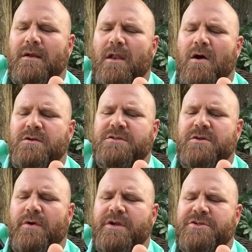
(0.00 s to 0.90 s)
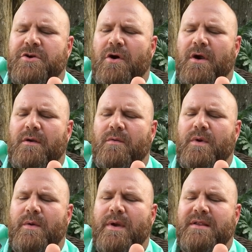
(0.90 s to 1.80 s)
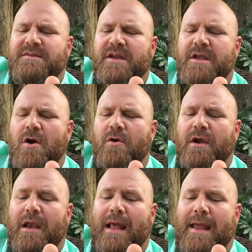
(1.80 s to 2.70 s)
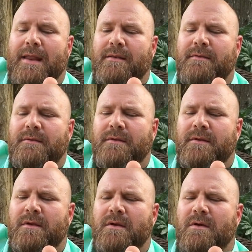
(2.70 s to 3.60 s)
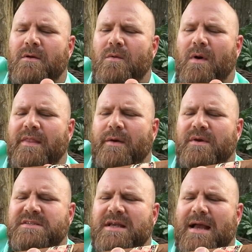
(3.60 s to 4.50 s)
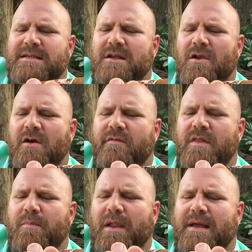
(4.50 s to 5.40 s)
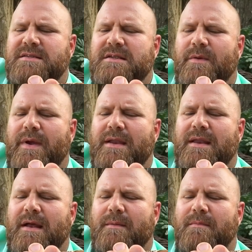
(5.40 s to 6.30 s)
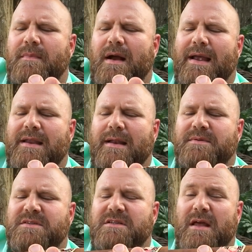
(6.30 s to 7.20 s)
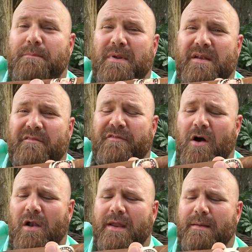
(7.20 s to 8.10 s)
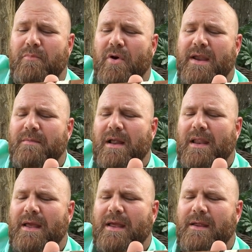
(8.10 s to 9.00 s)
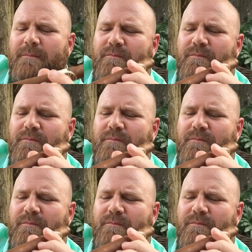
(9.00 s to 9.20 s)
Long story short, we went to the yogurt land while there was ice all over the place, and I ended up slipping and falling and breaking my leg.